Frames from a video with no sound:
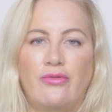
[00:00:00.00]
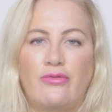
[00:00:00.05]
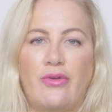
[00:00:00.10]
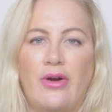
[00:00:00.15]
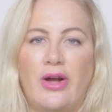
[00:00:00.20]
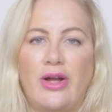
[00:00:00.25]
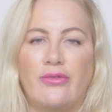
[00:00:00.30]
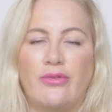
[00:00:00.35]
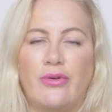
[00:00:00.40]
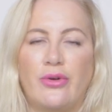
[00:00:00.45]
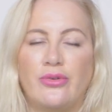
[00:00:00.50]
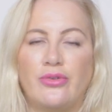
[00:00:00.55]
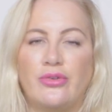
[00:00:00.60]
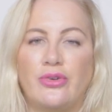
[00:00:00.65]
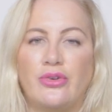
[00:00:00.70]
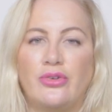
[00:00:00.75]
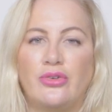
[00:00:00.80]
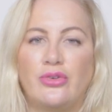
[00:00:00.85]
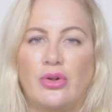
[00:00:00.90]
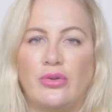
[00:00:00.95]

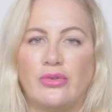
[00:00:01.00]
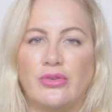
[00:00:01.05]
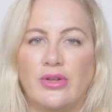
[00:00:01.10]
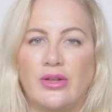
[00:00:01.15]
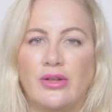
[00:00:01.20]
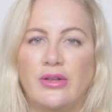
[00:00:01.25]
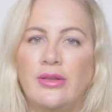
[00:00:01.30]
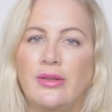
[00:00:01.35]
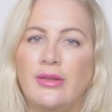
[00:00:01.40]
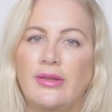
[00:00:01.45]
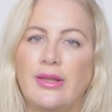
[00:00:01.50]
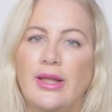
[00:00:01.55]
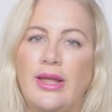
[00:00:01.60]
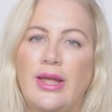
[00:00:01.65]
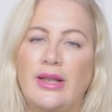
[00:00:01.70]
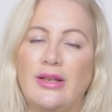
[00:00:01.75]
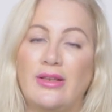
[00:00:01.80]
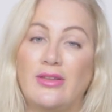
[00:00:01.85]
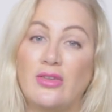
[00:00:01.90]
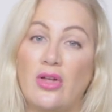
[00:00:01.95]
500 daltons
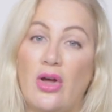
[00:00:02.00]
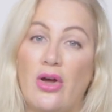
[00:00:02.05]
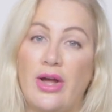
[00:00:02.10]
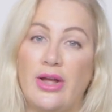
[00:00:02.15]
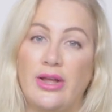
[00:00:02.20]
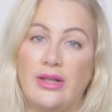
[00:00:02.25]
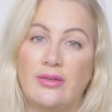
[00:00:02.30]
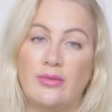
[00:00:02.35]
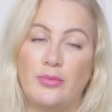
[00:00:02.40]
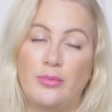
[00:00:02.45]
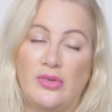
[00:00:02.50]
in size,